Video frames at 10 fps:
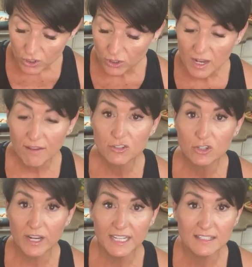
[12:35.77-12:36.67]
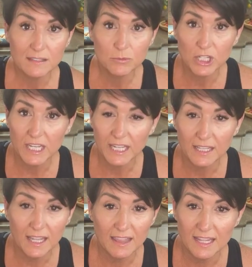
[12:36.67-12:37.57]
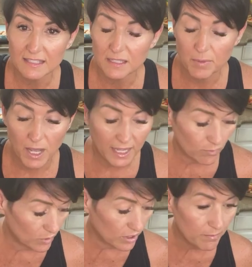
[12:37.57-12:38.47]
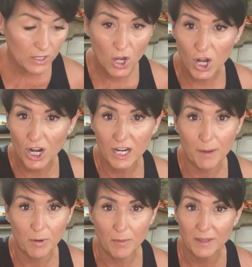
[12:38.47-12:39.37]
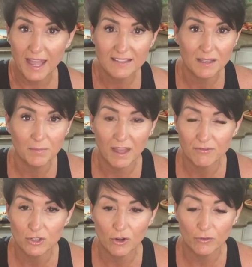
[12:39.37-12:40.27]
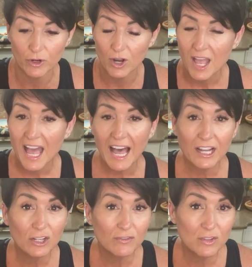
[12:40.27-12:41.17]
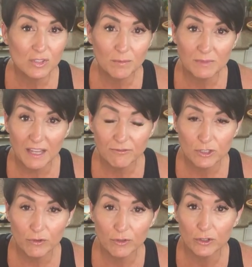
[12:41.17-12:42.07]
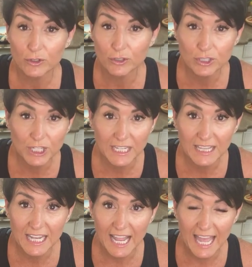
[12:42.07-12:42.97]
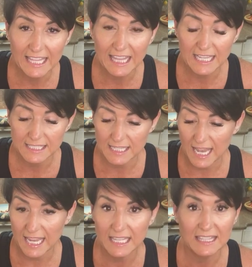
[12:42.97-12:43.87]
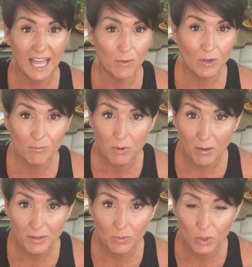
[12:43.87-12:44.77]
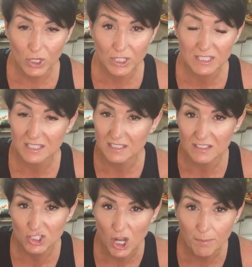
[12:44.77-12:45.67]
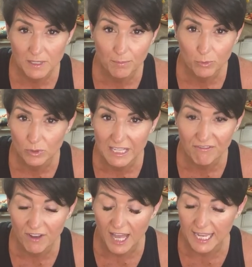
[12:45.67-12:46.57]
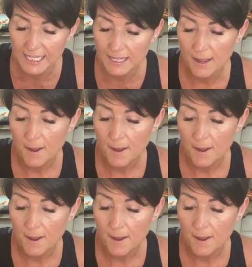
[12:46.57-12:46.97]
could have shredded some chicken in the Instapot. Wouldn't have been hard. I probably had some leftover. I could have used some leftover grilled chicken that I had last night. That would have probably worked. Chopped up really fine.